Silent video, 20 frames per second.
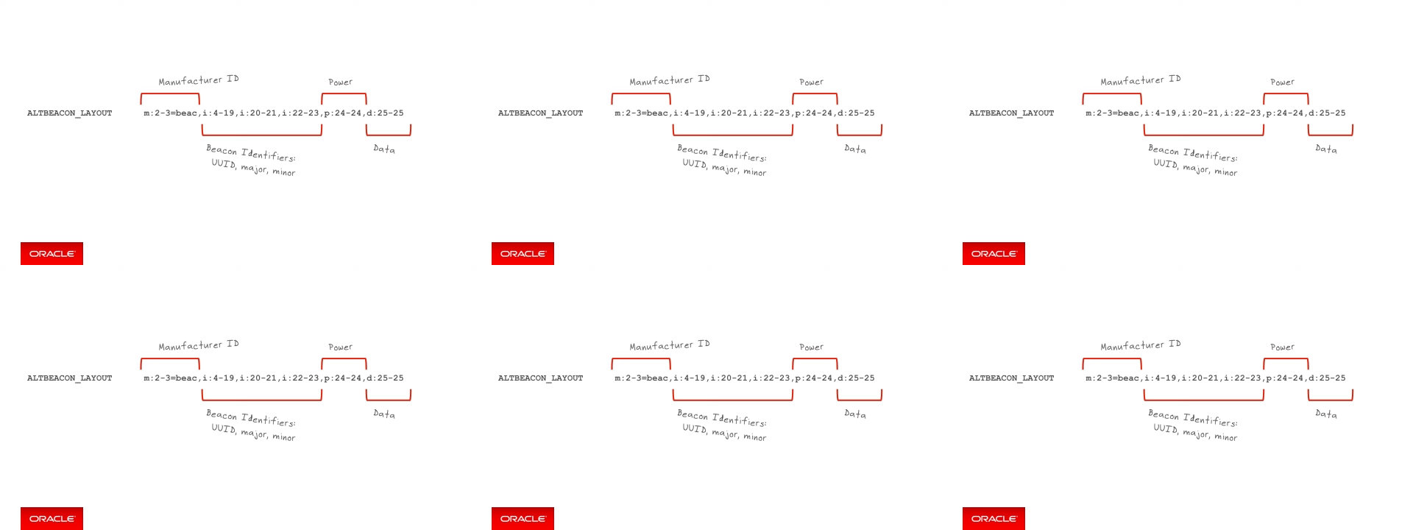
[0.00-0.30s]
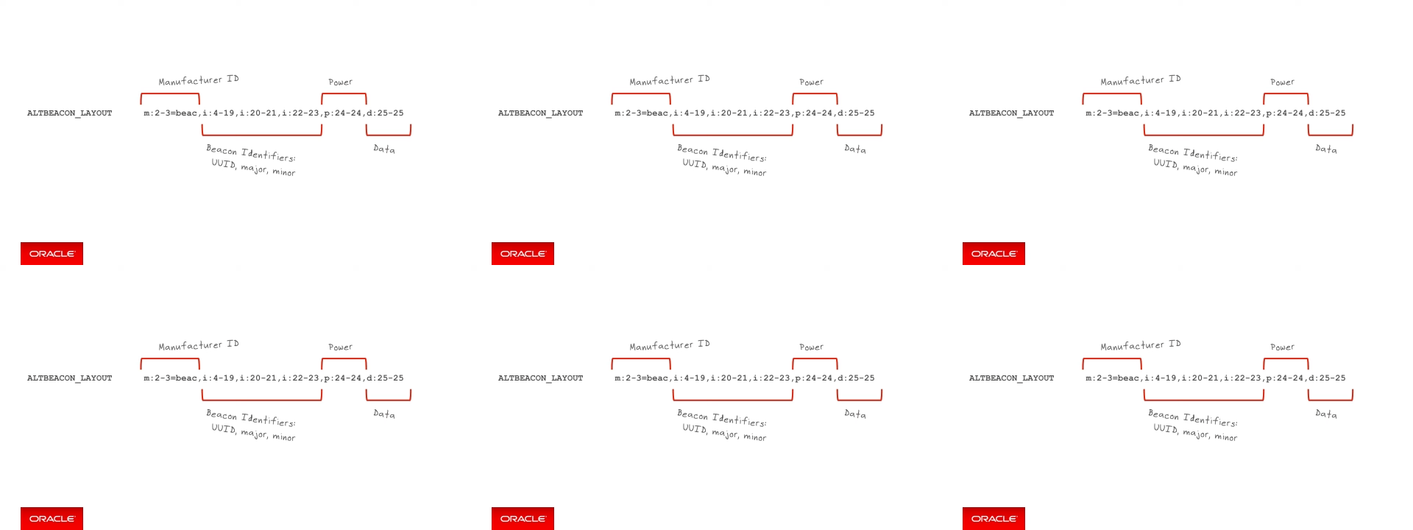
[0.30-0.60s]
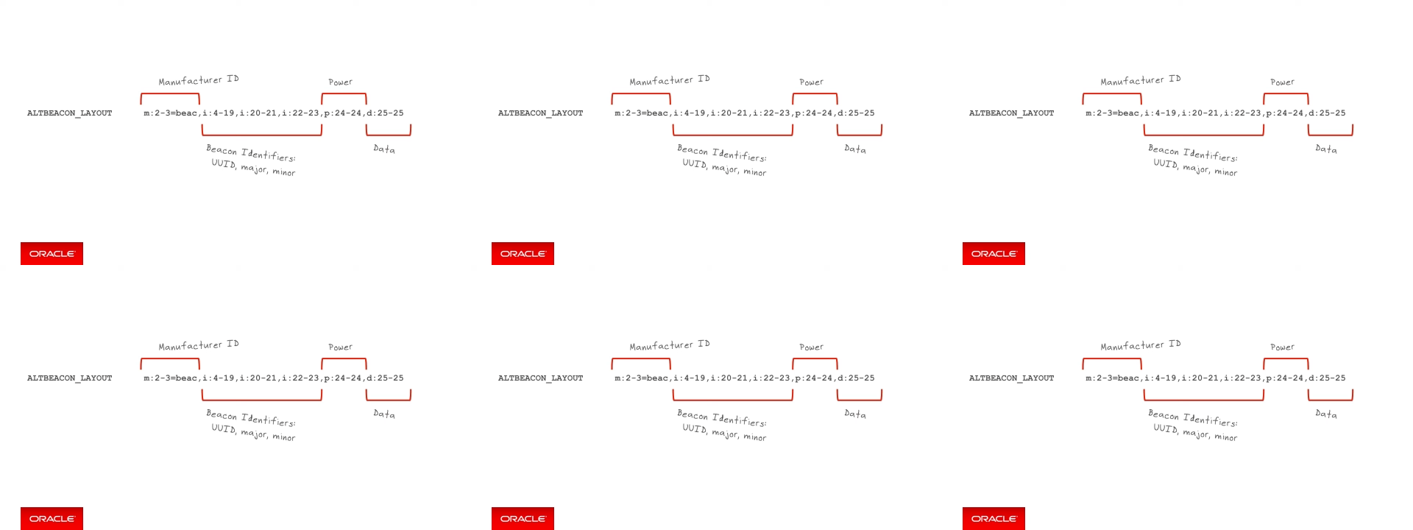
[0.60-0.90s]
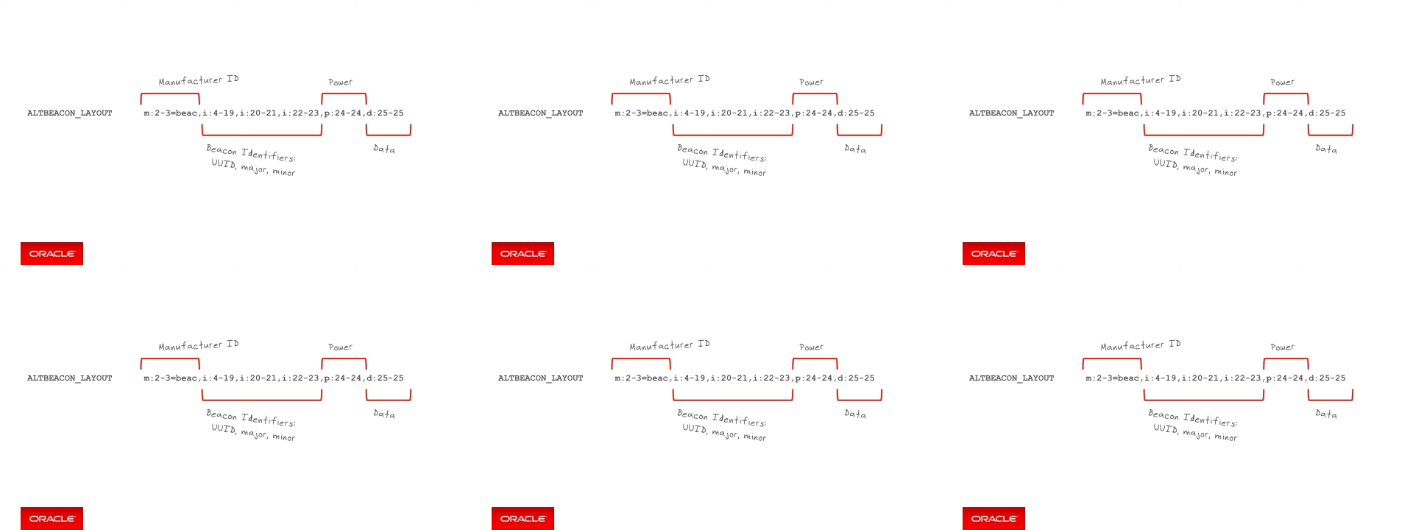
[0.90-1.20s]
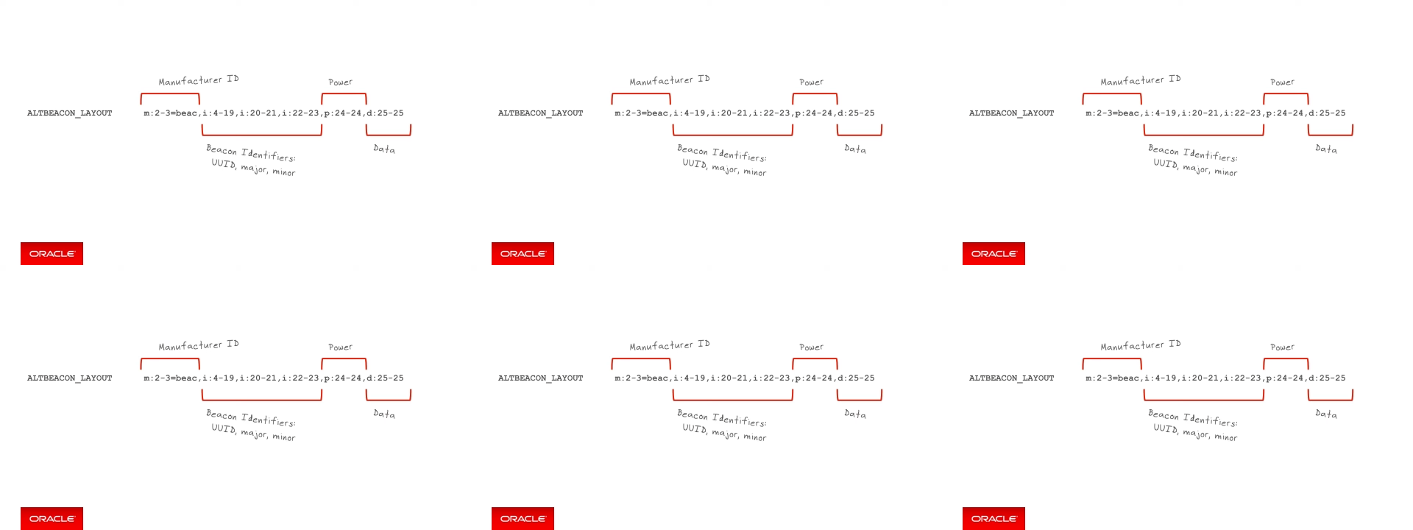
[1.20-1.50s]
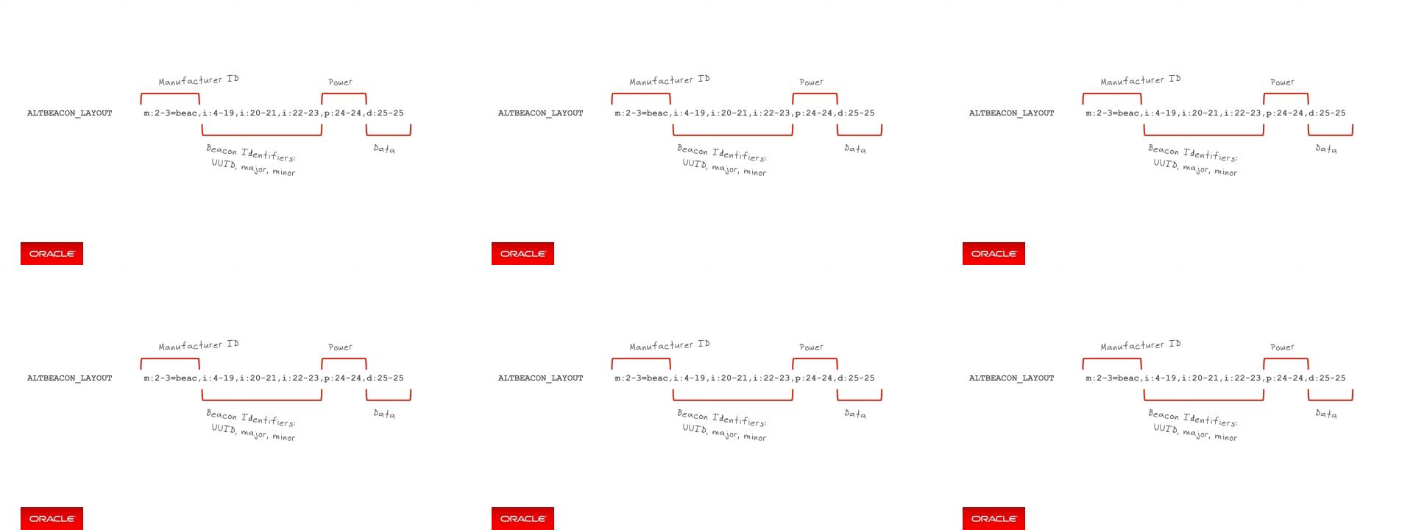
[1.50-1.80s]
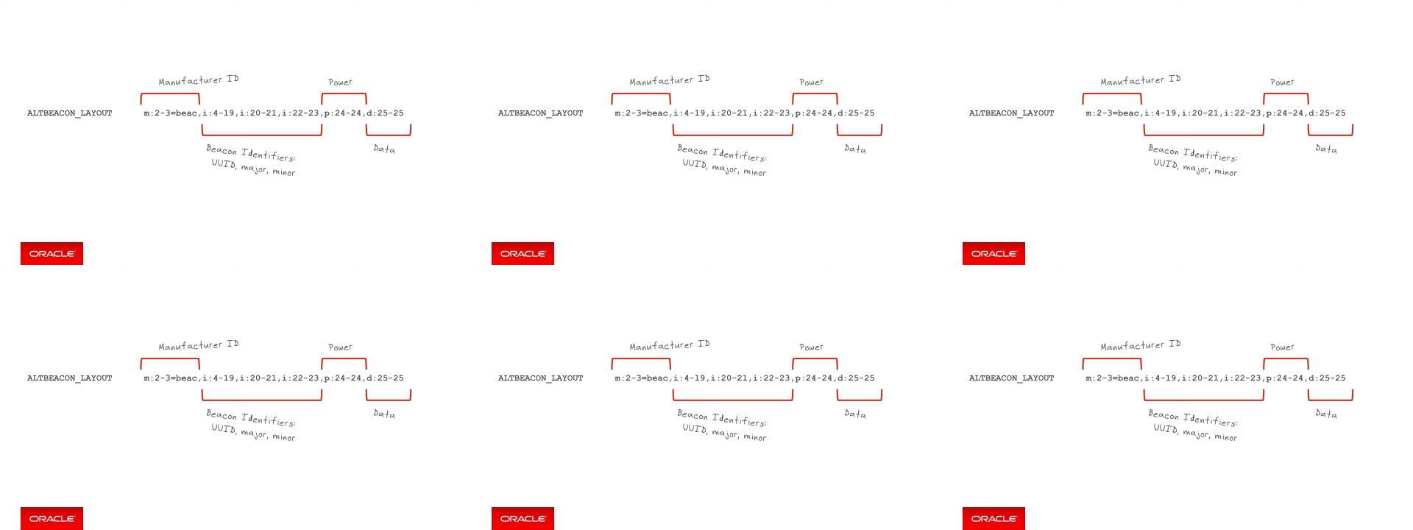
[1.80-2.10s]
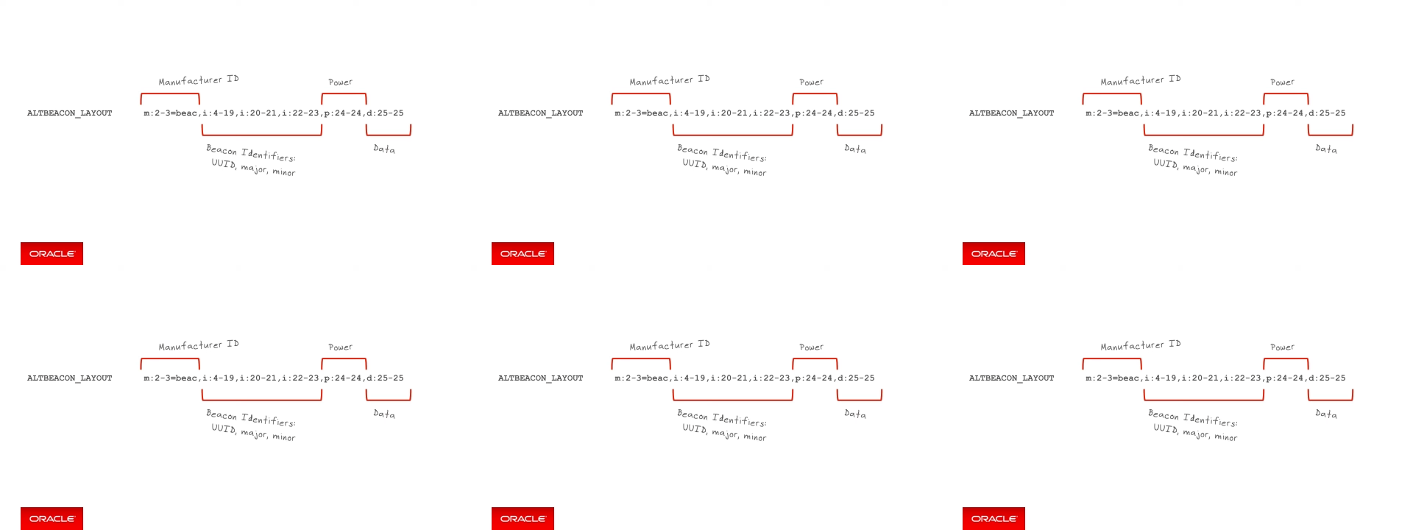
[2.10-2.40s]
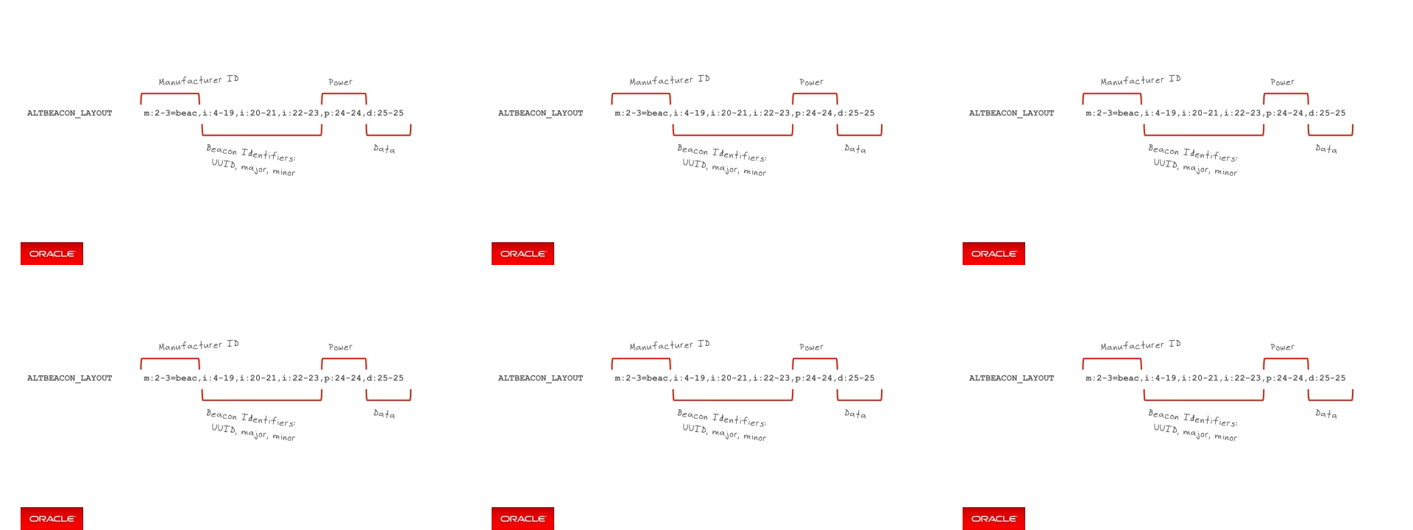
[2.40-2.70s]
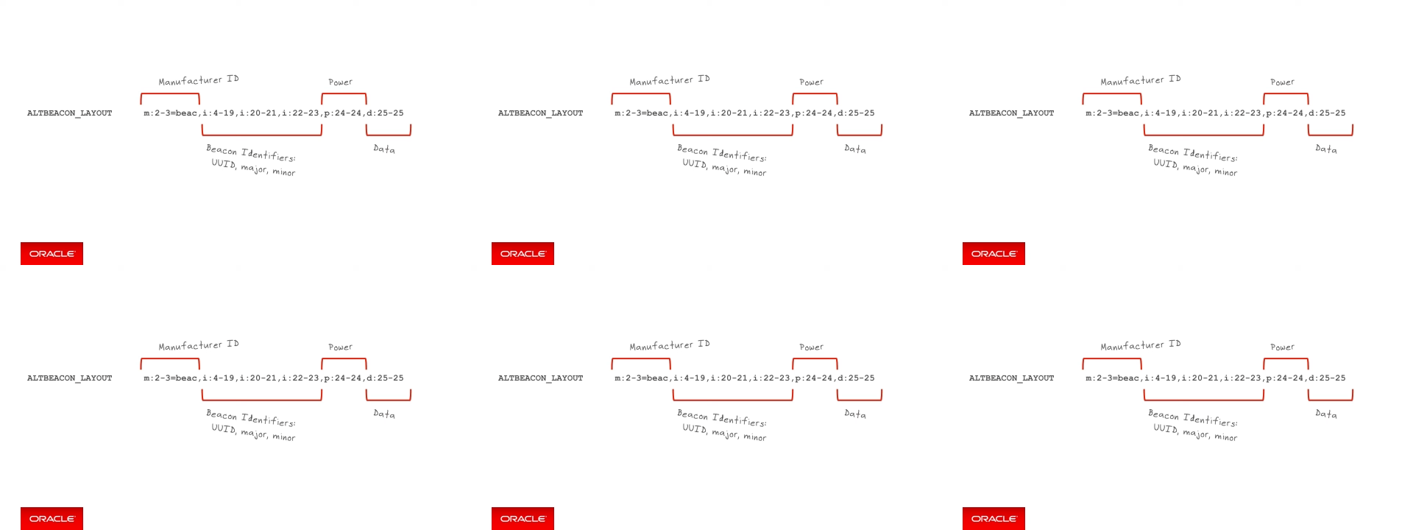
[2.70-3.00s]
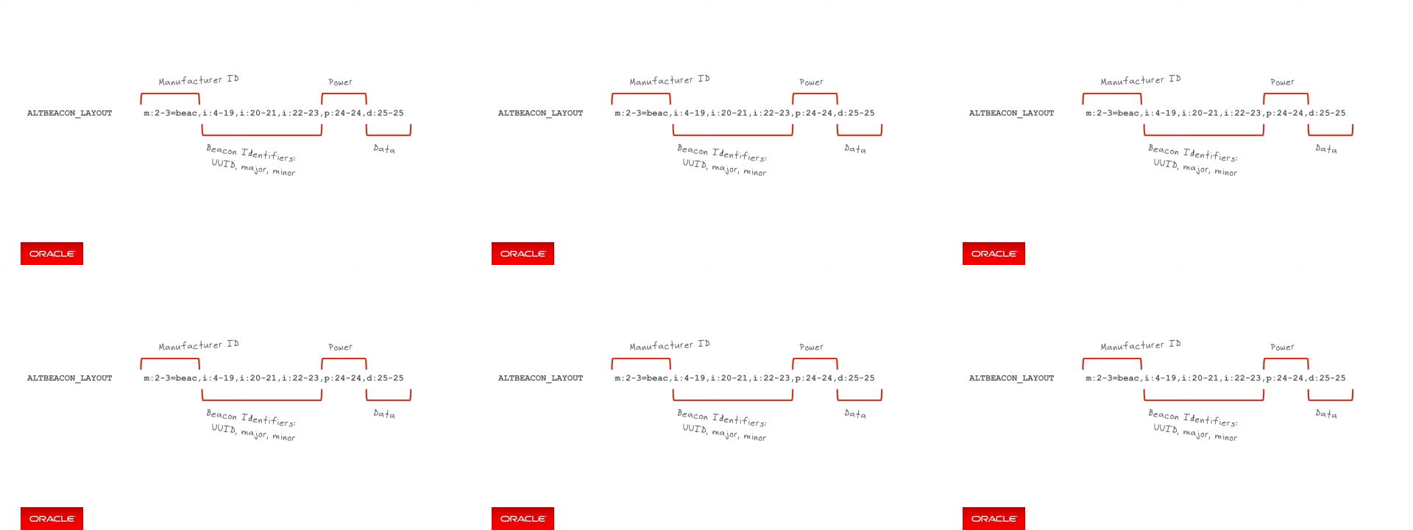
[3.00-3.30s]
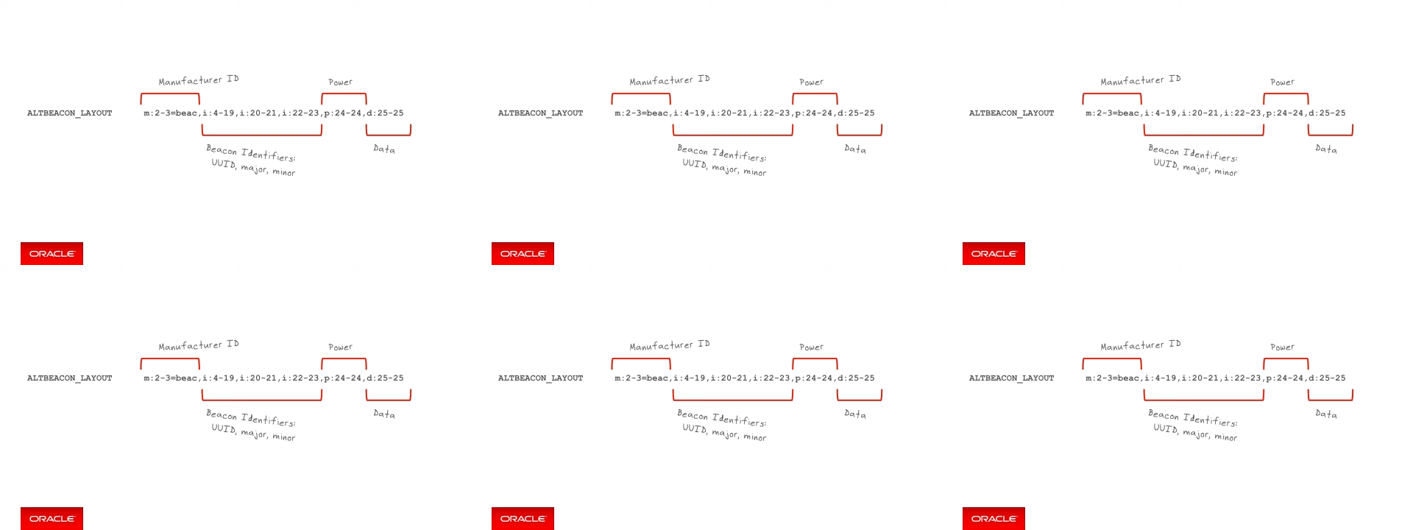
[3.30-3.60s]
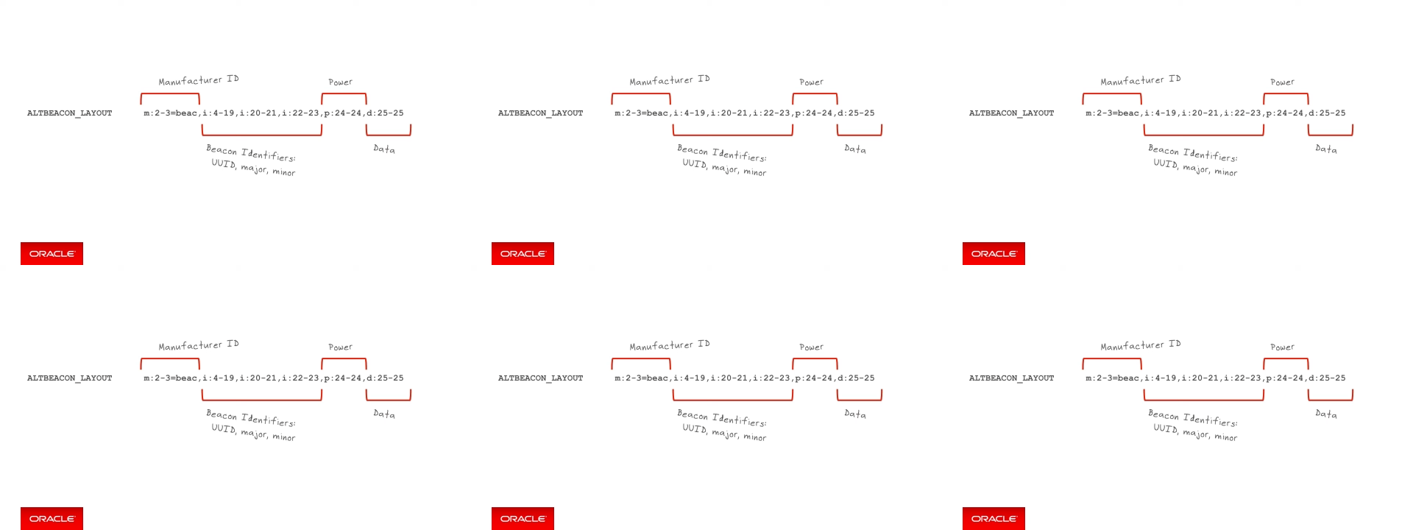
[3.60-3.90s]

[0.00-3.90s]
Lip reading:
Nobody's mouth can be seen.